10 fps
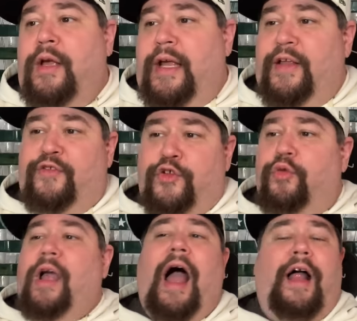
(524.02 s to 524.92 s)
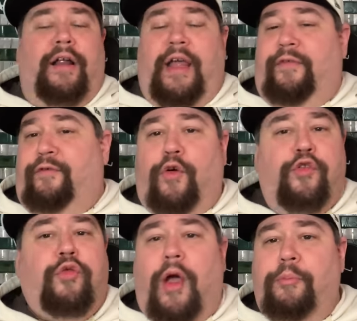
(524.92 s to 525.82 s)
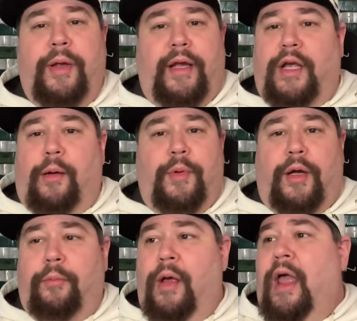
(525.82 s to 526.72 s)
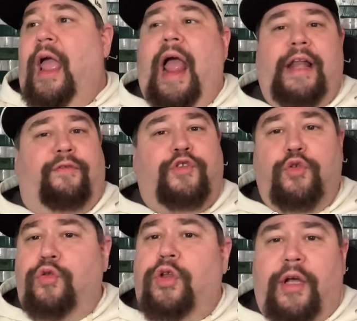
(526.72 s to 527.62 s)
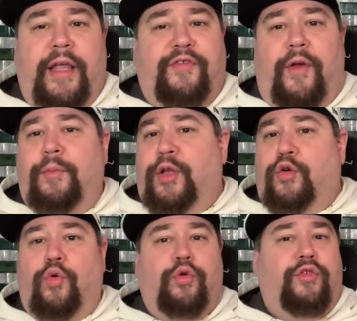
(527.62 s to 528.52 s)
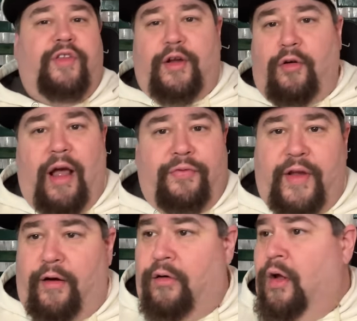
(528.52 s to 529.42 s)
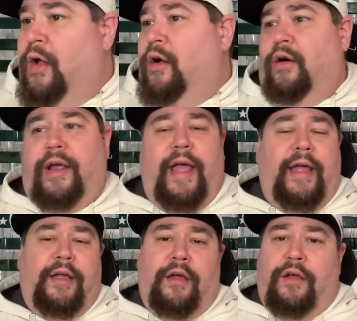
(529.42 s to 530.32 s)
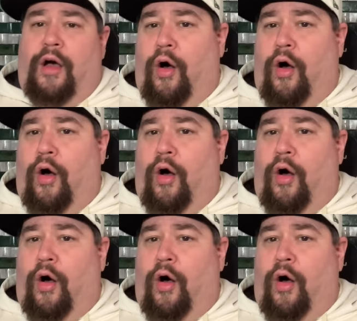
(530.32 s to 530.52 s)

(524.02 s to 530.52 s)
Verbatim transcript: is you got a first round pick coming up. And if you look at some of the corners that are out there, okay, uh,